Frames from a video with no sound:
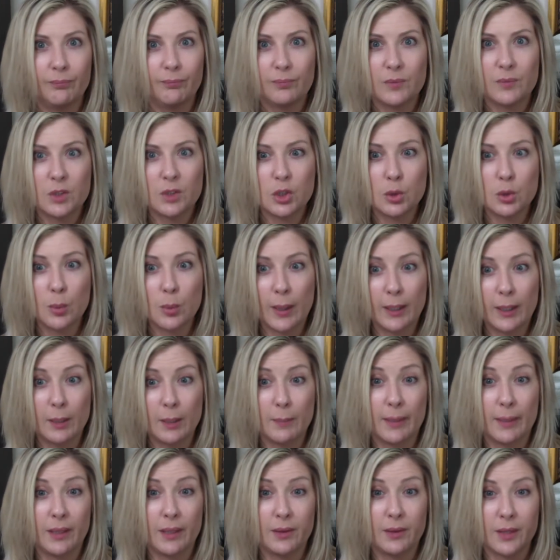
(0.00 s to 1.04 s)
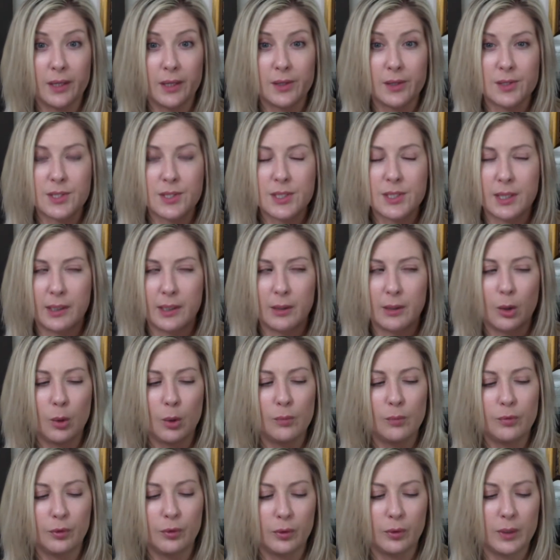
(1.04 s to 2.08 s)
do recommend this, and
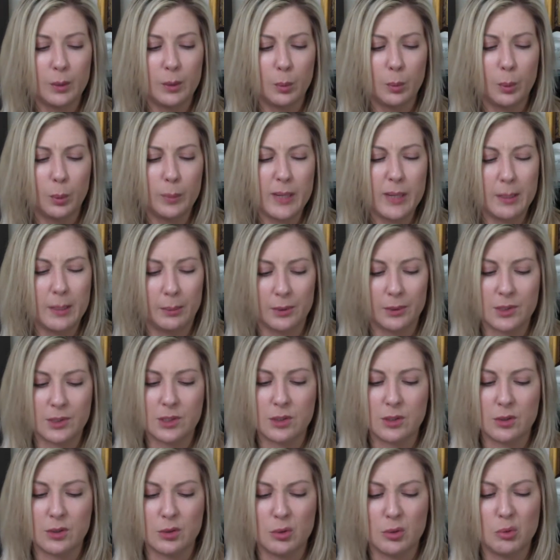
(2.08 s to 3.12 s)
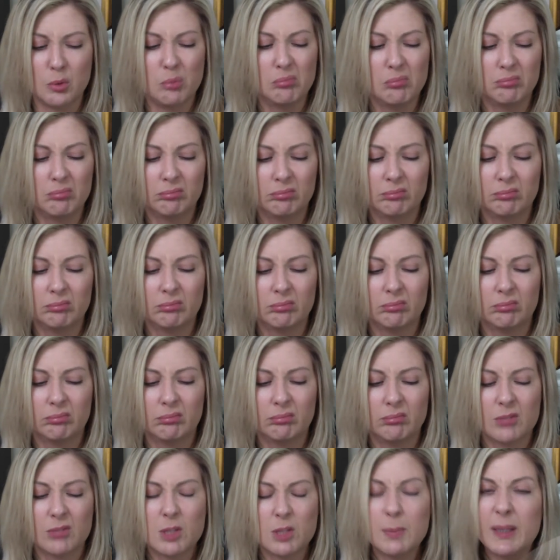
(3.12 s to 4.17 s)
hopefully we'll be able to
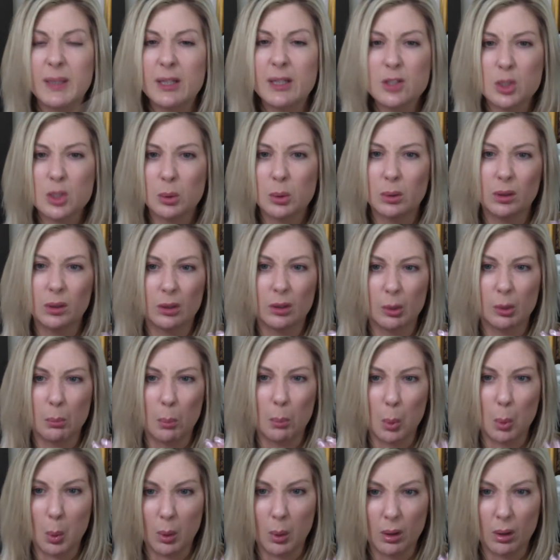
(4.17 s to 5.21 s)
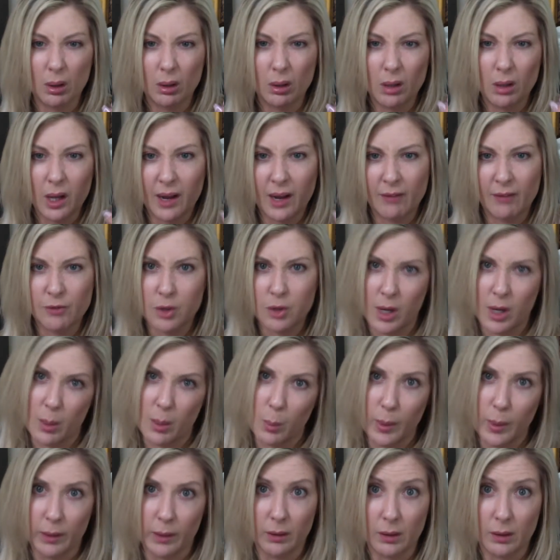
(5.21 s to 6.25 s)
speak to a little more after I
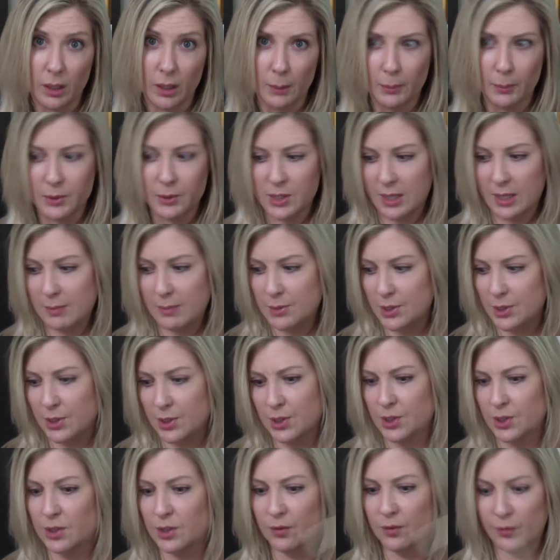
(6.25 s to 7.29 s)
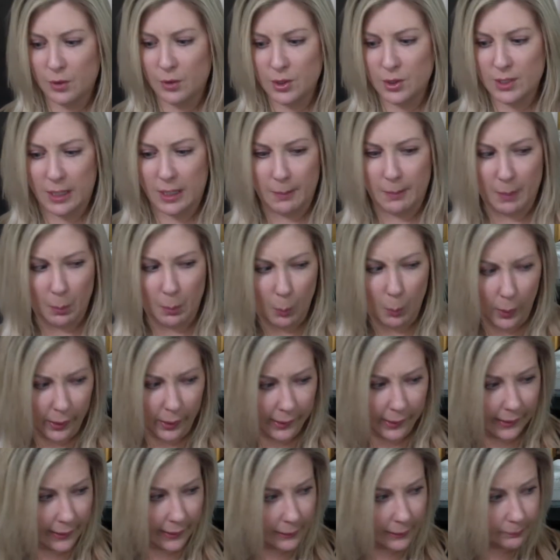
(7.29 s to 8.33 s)
wear it a couple times. This is the first time I'm
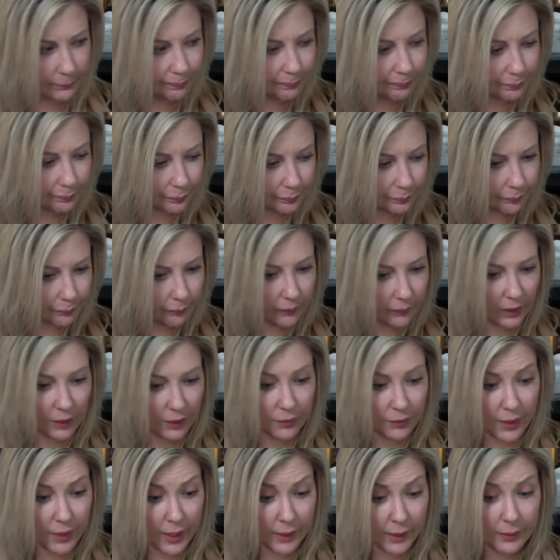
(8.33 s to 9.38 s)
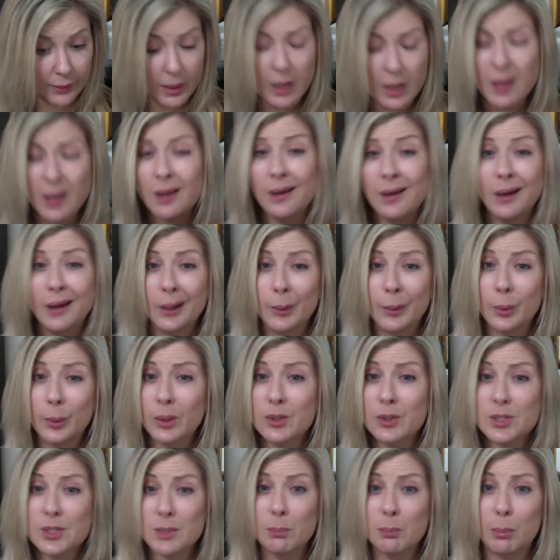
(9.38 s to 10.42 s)
wearing it. And then I
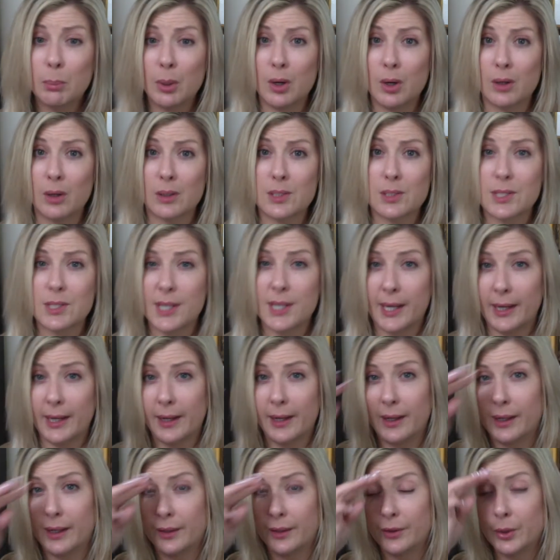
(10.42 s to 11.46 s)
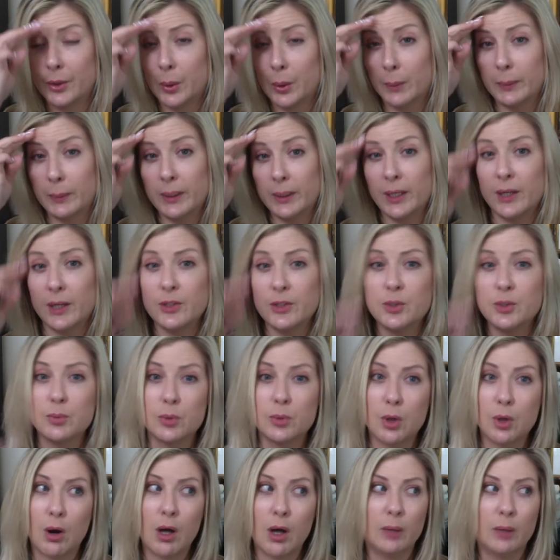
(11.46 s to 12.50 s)
ordered some books, and normally I do
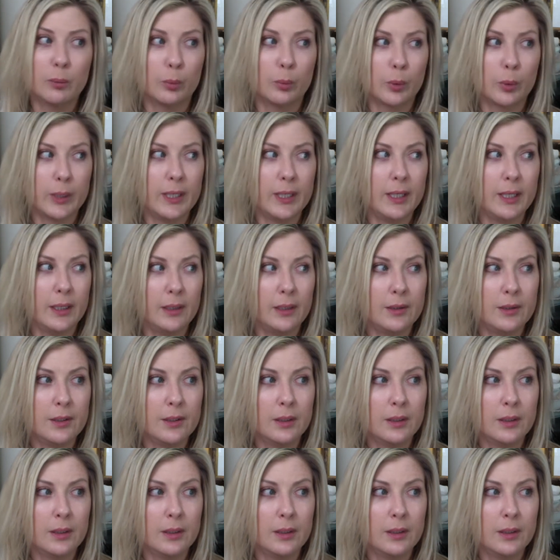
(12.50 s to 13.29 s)
not read